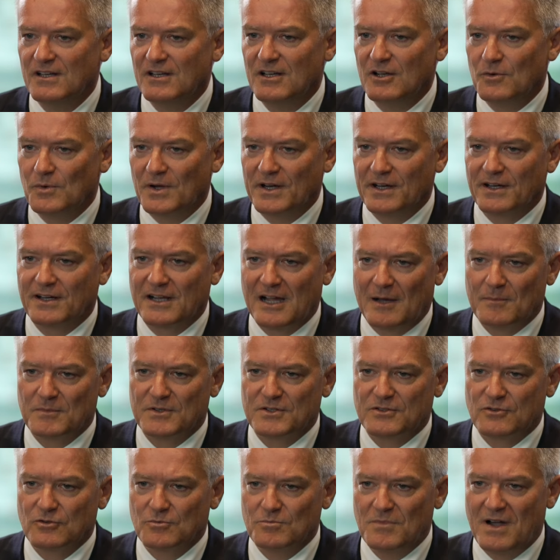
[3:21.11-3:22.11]
when it
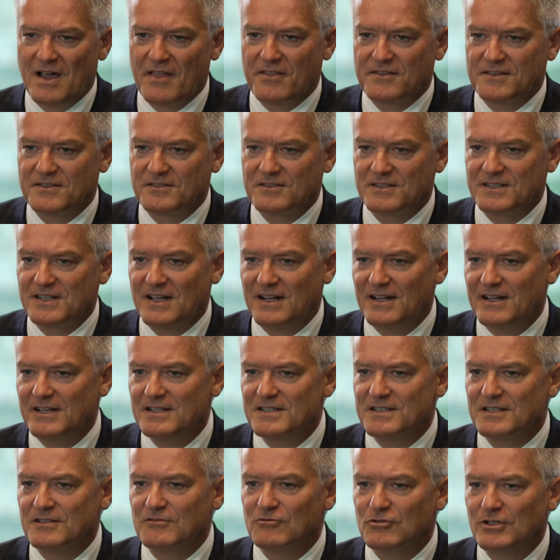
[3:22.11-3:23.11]
comes to math,
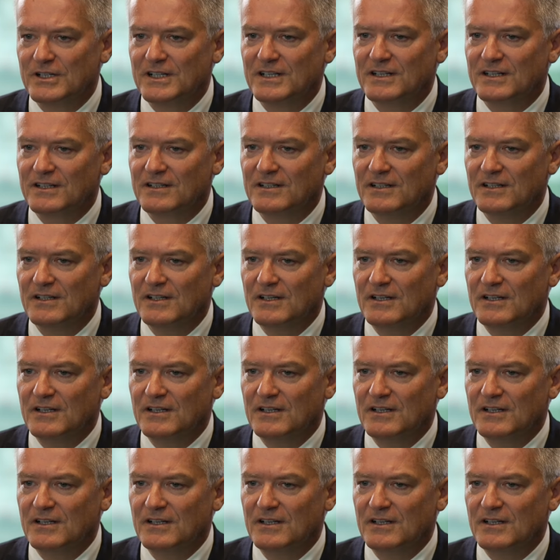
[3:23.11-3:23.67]
science and reading,